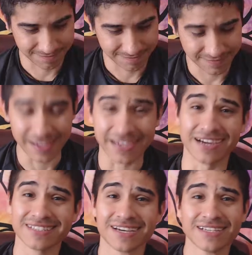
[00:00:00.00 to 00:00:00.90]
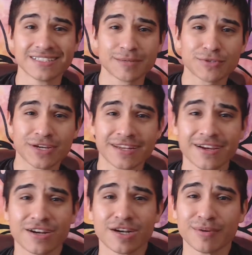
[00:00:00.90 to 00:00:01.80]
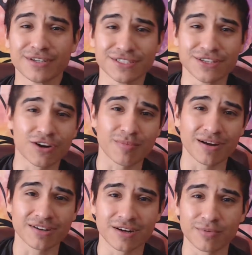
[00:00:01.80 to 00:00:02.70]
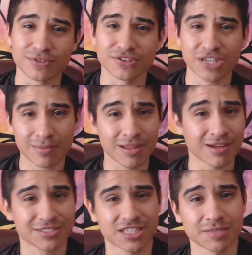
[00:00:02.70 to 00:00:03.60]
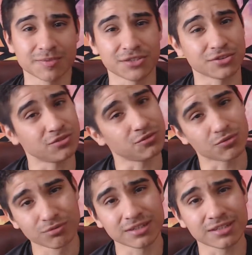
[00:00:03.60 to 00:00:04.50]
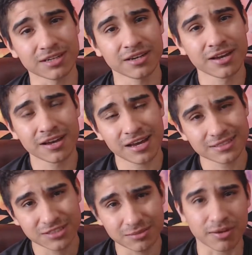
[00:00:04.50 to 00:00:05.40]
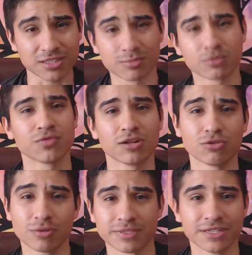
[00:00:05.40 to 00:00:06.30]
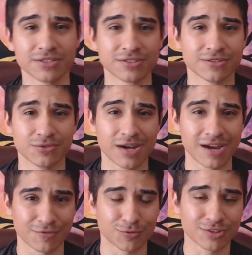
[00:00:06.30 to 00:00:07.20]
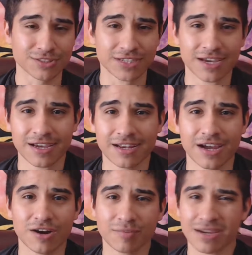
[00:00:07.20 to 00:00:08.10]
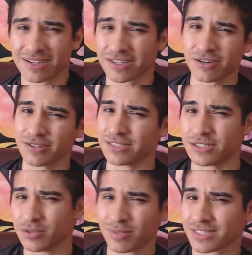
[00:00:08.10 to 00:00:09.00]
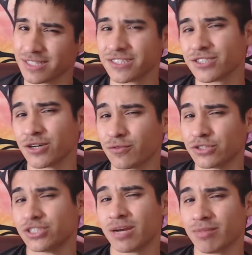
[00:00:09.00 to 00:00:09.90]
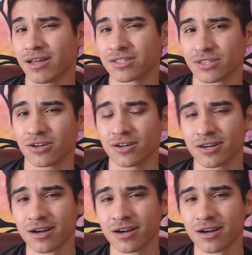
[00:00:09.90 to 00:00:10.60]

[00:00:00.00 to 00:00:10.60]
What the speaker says: Hey guys, Zepdragon here, and I'm here to talk about a couple of jab lock setups that you can do with Ridley, and some possible follow-ups that you can do afterwards. Now, I'm not going to go into too much detail of what jab locks are.